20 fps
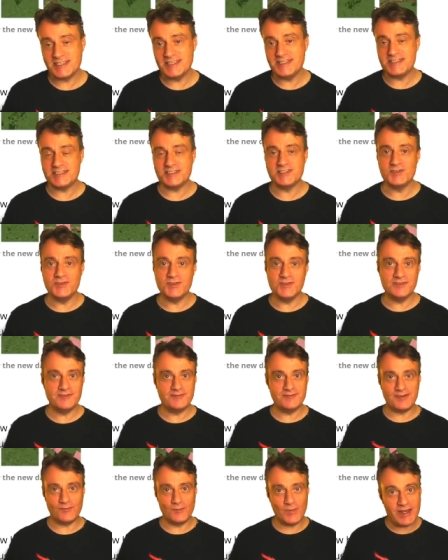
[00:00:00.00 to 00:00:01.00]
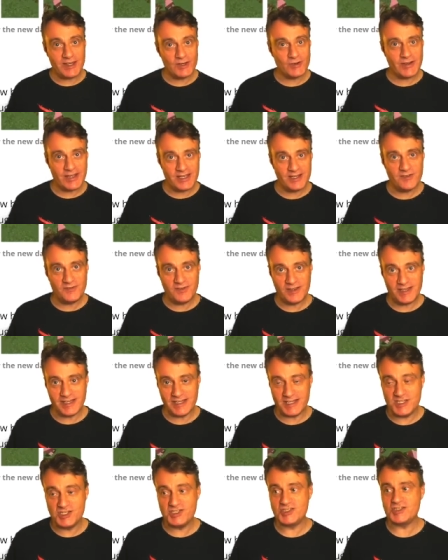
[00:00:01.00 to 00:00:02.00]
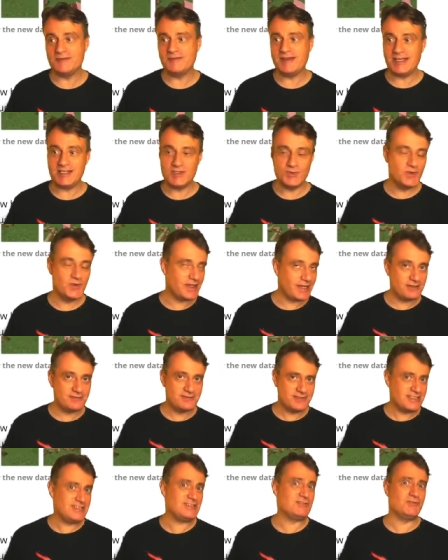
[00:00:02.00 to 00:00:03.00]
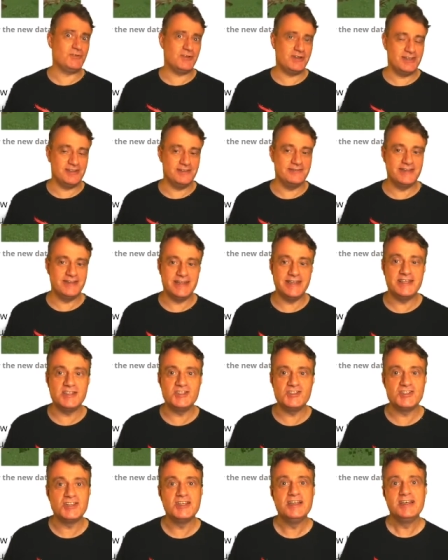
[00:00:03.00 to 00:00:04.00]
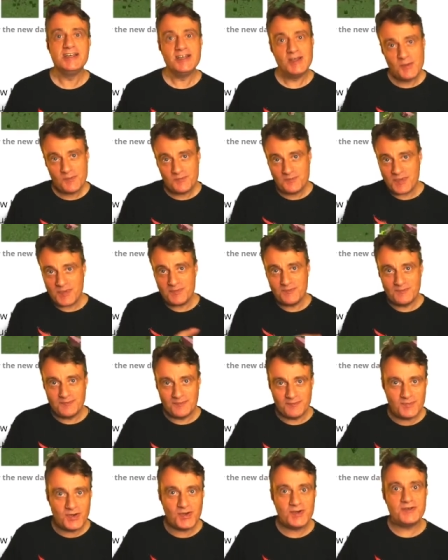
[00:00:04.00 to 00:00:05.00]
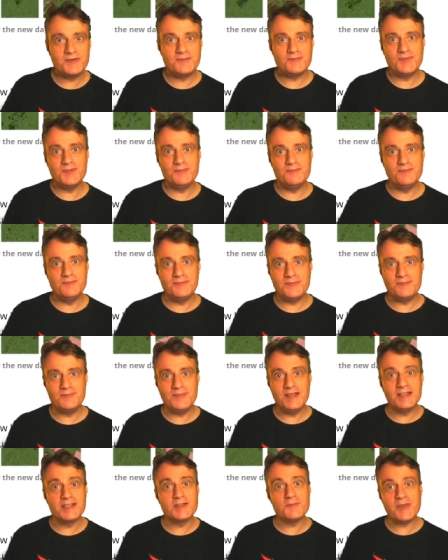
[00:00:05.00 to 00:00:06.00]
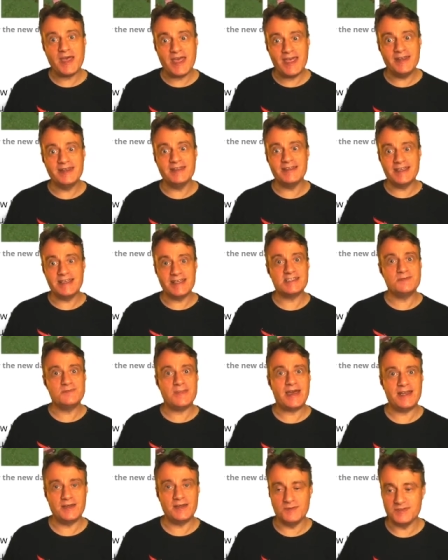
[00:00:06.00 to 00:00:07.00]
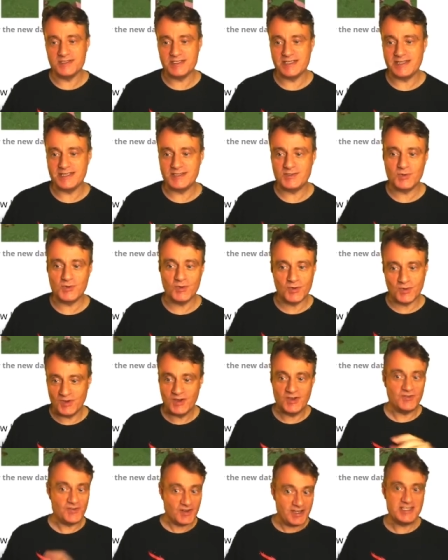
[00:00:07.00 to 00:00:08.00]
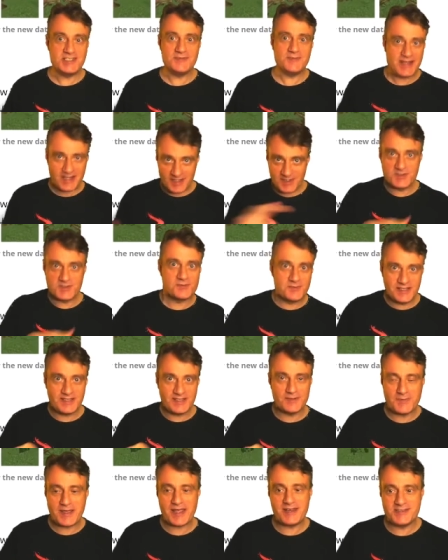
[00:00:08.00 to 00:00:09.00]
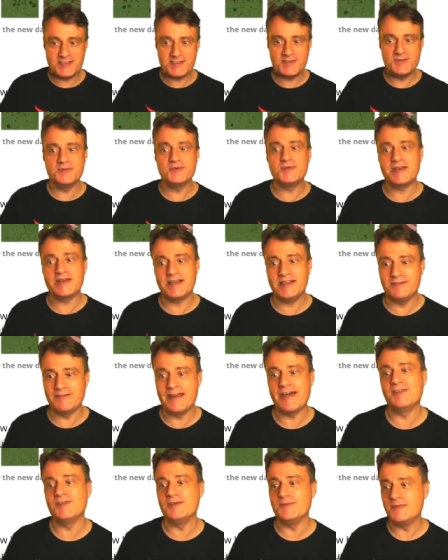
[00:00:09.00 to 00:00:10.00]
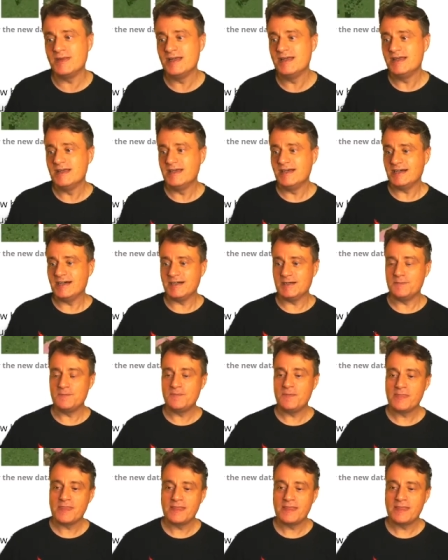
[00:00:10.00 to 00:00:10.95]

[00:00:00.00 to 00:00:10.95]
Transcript: is to, when you're in a village and without destroying the village, put build a pen and get some animals in it, or find some animals or build a pen super quickly around them. Um,